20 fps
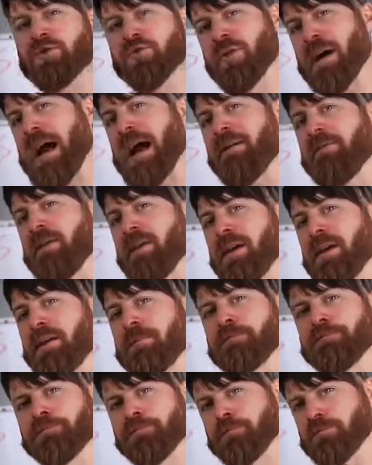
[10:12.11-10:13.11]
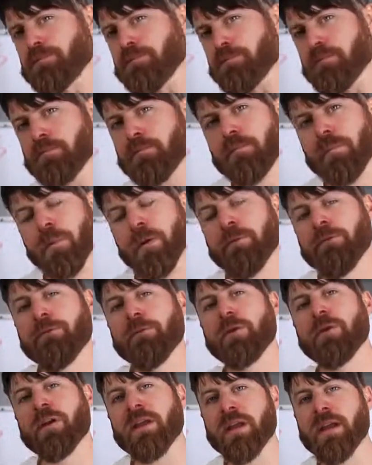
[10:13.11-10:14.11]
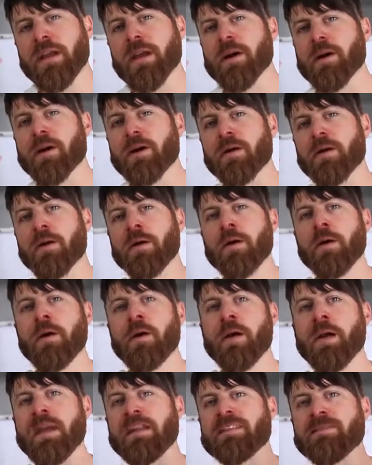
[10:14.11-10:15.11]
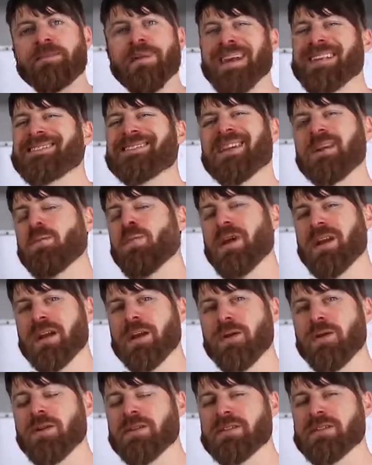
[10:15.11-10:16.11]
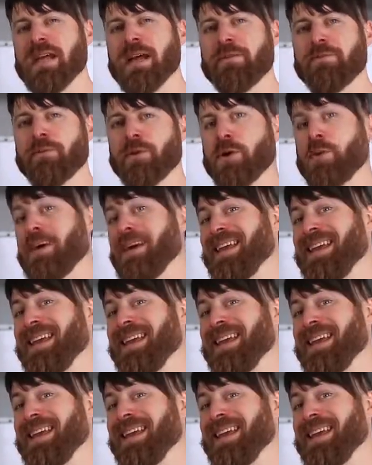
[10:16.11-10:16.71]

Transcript: traveling for a year, it depends on what it looks like for you.